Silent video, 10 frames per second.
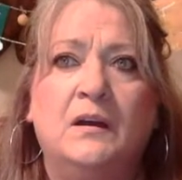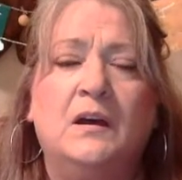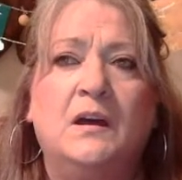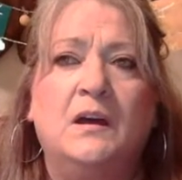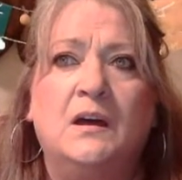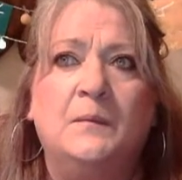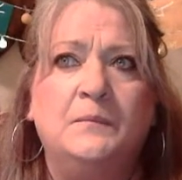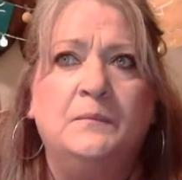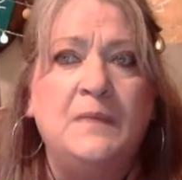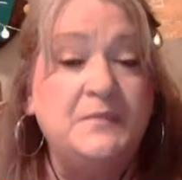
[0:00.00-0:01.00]
um,
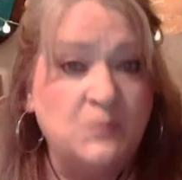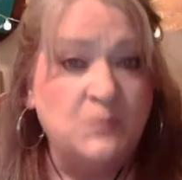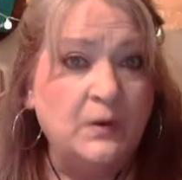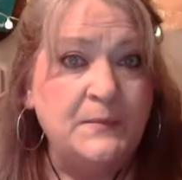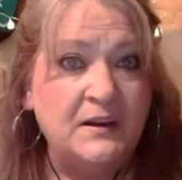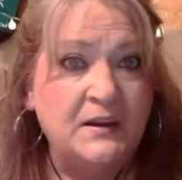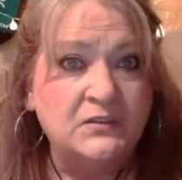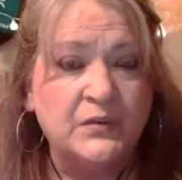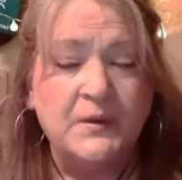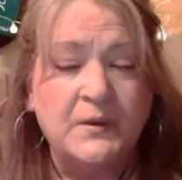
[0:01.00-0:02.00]
maybe 20 minutes
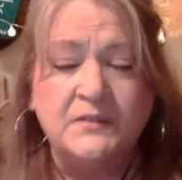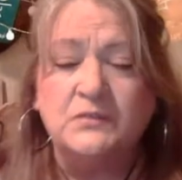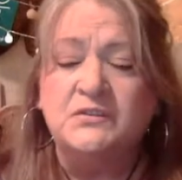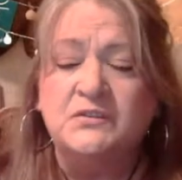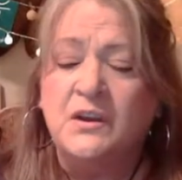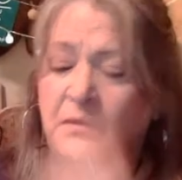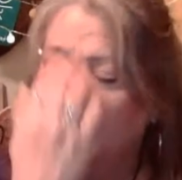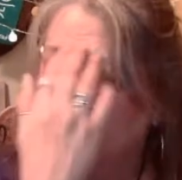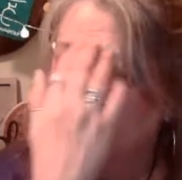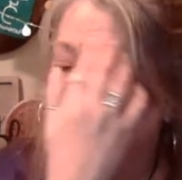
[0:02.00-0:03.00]
from us or
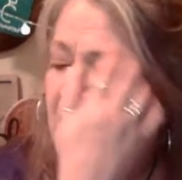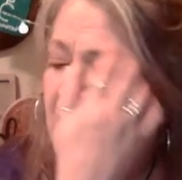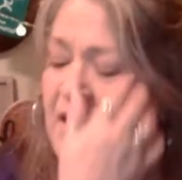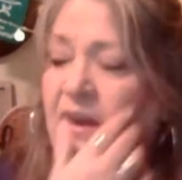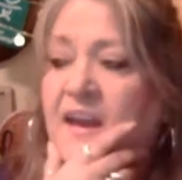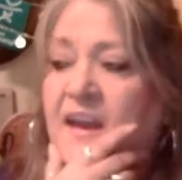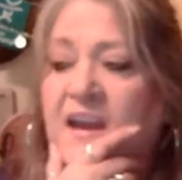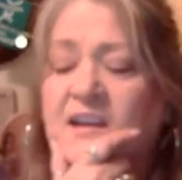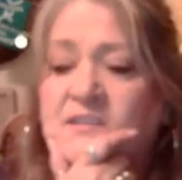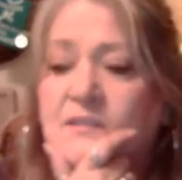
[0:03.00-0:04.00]
so.
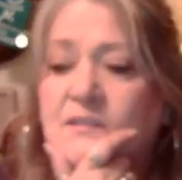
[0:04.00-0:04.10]
And